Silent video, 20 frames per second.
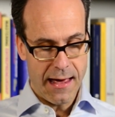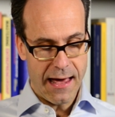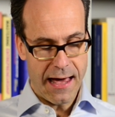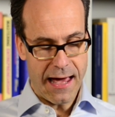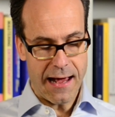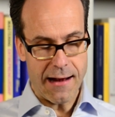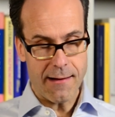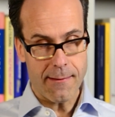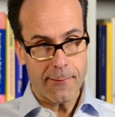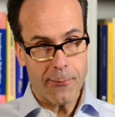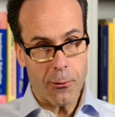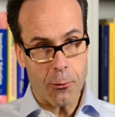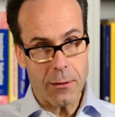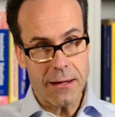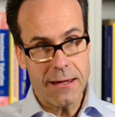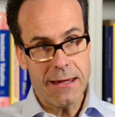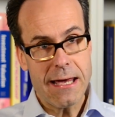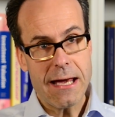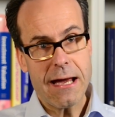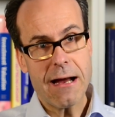And so
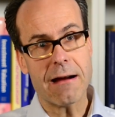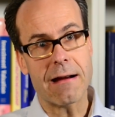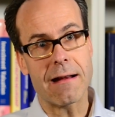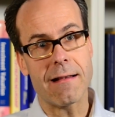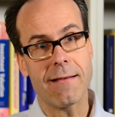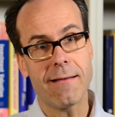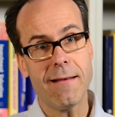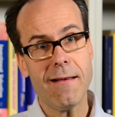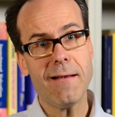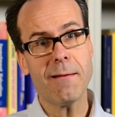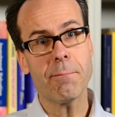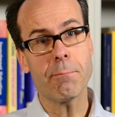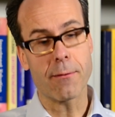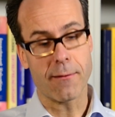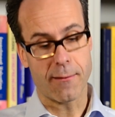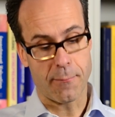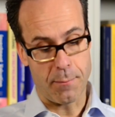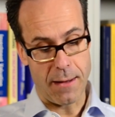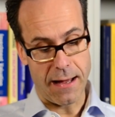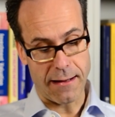here in this
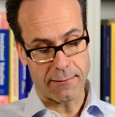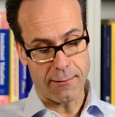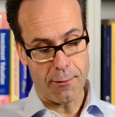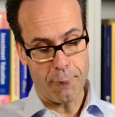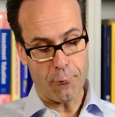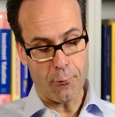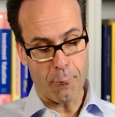perspective,